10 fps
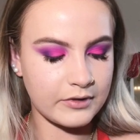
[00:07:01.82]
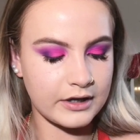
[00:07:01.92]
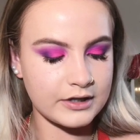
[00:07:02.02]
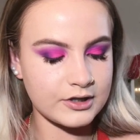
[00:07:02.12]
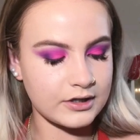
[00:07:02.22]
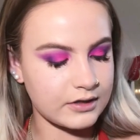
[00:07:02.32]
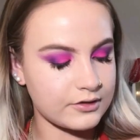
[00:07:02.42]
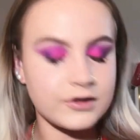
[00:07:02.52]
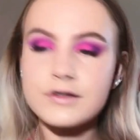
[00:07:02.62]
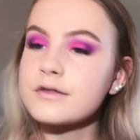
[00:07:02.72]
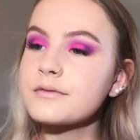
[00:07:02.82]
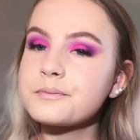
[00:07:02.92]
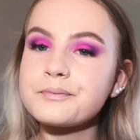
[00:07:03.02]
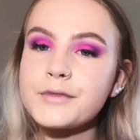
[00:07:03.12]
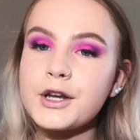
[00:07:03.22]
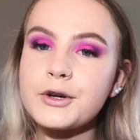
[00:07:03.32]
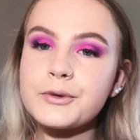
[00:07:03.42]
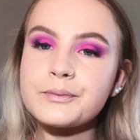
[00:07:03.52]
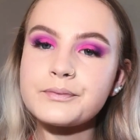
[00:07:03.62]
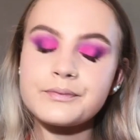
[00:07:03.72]
brush and just, you
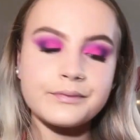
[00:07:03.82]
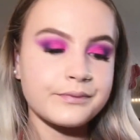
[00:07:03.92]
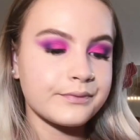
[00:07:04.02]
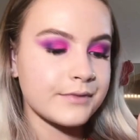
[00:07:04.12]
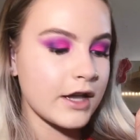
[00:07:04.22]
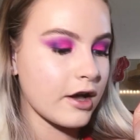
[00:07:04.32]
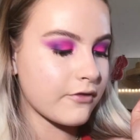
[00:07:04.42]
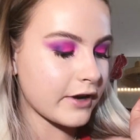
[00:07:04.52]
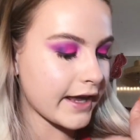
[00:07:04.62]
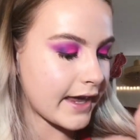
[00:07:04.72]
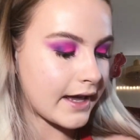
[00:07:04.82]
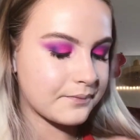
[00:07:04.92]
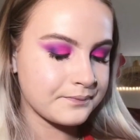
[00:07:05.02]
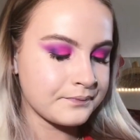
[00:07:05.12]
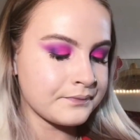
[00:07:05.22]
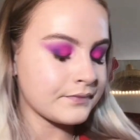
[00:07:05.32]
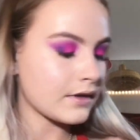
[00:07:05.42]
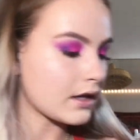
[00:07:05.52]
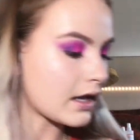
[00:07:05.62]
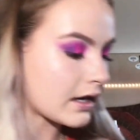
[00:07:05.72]
know, take off what I can.
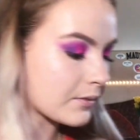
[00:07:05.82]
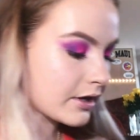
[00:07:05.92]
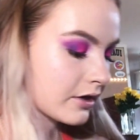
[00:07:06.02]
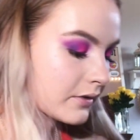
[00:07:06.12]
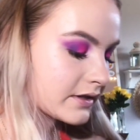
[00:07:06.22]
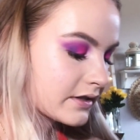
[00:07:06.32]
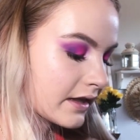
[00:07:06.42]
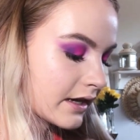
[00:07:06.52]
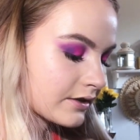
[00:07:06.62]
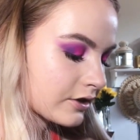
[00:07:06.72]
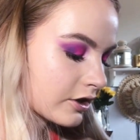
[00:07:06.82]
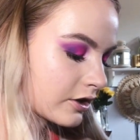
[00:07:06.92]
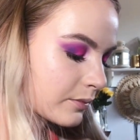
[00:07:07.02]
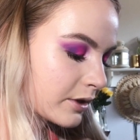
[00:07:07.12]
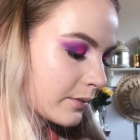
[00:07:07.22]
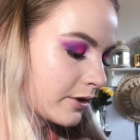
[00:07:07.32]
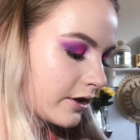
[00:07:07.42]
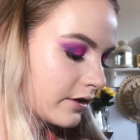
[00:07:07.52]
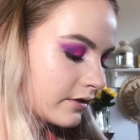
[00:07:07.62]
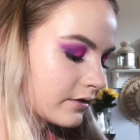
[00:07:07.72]
And I'm gonna go into that darker
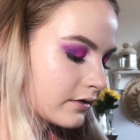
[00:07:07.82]
purple